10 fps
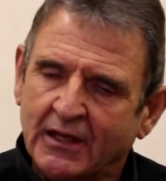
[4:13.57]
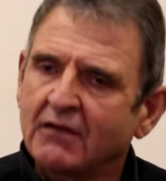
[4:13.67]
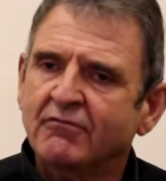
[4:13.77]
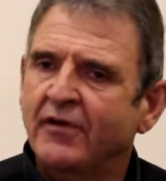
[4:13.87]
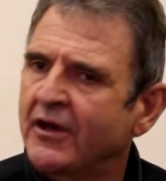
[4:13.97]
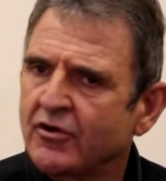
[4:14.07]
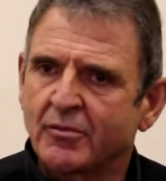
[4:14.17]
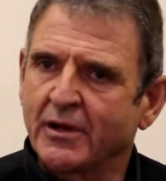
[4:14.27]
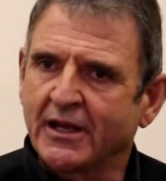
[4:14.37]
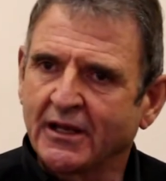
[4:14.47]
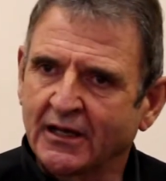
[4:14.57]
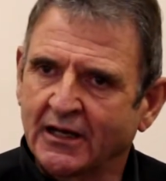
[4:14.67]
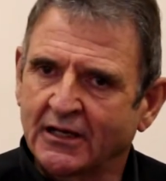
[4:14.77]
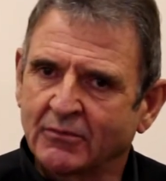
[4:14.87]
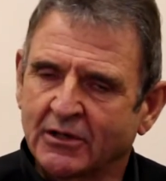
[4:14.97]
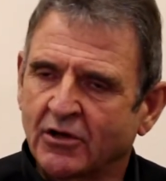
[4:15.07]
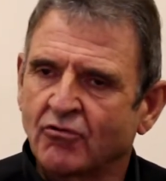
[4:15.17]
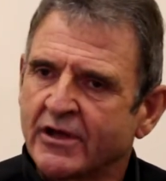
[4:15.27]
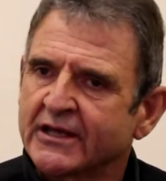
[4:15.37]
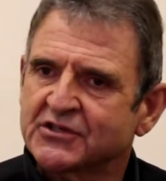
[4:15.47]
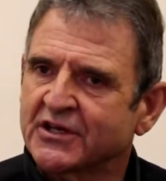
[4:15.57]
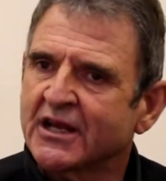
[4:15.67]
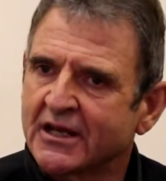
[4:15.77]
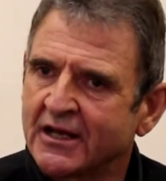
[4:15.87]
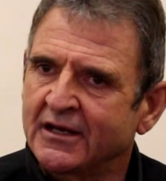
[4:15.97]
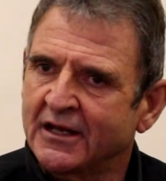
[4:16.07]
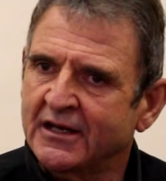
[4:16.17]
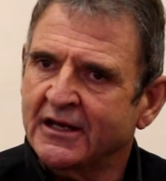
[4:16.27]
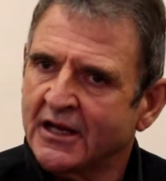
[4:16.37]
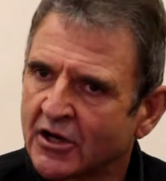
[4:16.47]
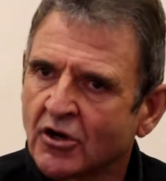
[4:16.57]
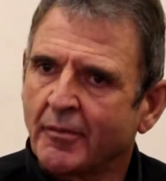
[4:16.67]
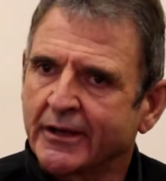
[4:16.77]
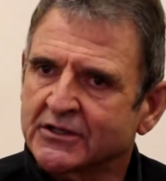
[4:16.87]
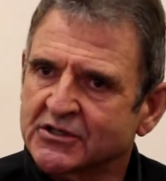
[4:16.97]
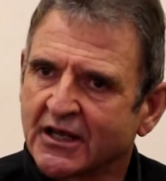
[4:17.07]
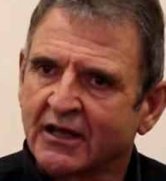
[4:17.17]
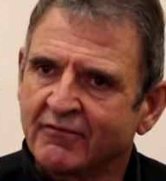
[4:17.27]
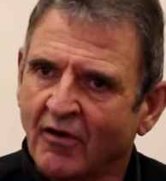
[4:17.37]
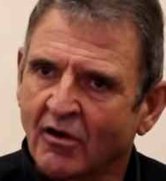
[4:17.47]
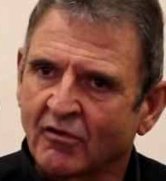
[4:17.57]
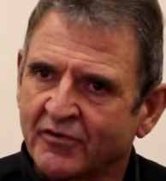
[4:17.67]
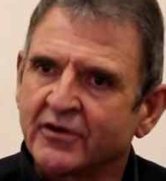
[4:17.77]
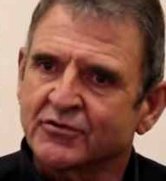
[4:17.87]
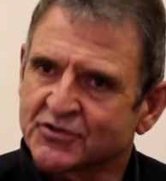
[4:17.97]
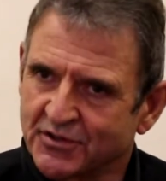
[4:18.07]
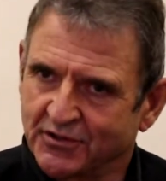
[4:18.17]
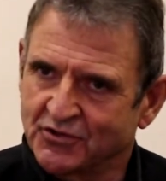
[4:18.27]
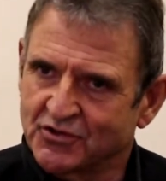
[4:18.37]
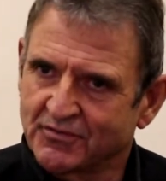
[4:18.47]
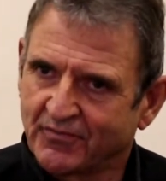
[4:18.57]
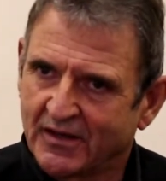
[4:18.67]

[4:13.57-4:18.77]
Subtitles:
invariably careers in economics involve research.